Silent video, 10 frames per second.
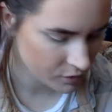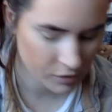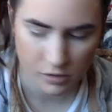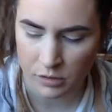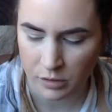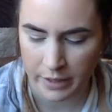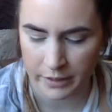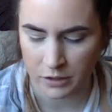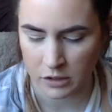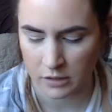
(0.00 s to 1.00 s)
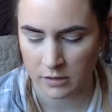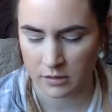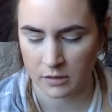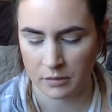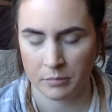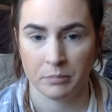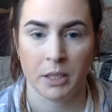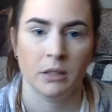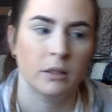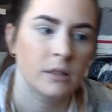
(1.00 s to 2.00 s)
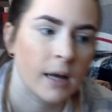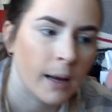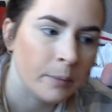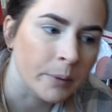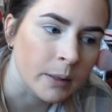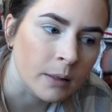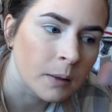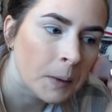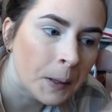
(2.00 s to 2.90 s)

So I just barely tap it,